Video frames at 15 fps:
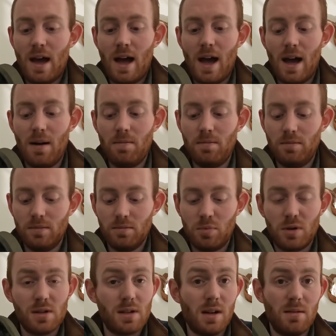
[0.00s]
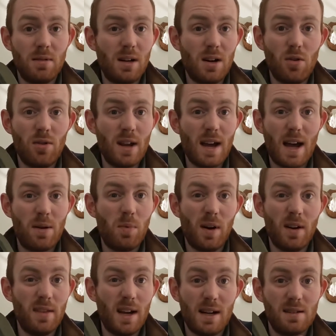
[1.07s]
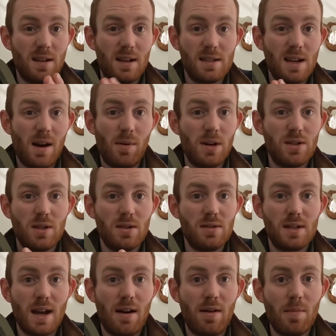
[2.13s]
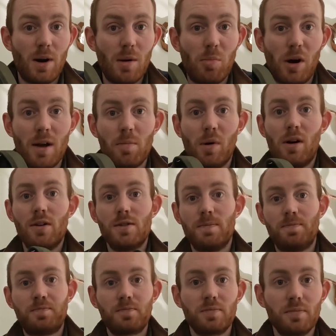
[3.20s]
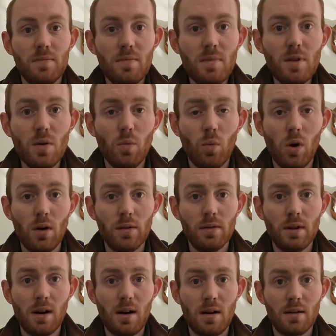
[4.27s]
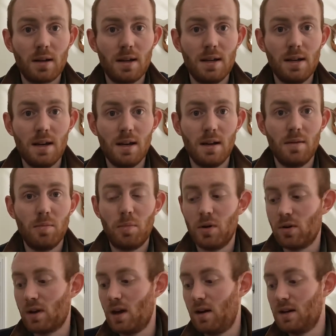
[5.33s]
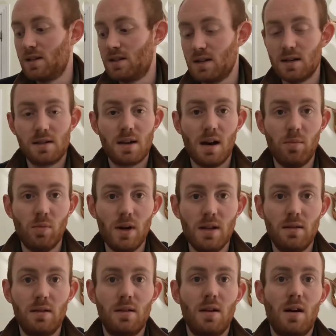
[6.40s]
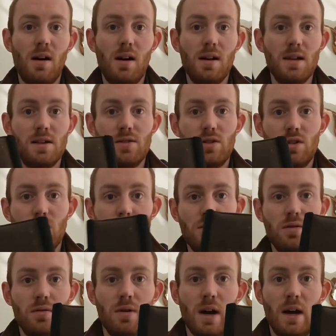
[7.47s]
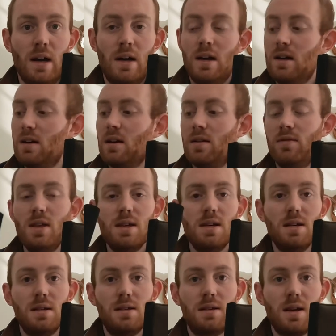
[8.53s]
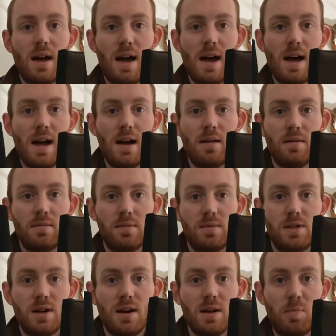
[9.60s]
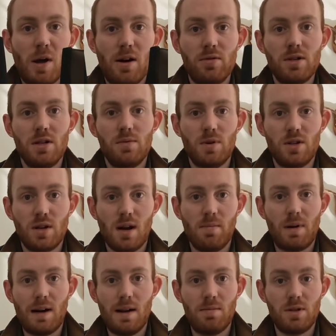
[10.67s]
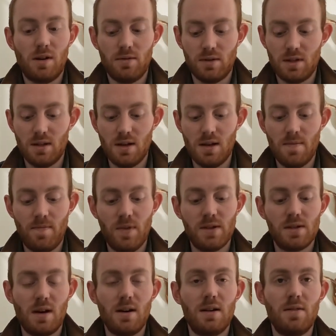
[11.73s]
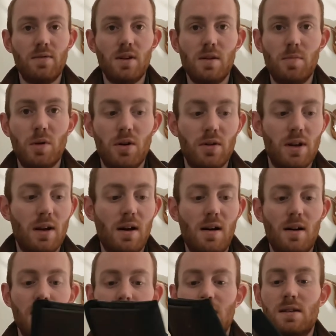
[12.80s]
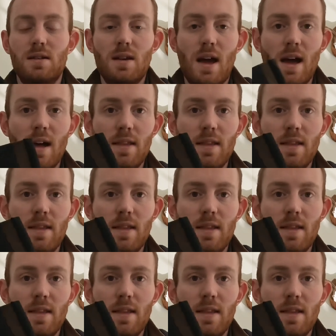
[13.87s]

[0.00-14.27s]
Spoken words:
Because I already had one, and that's how I choose to carry my bipod. What the Harkila Binocular harness does come with is two of these side pouches which come clipped onto the side of the binocular harness.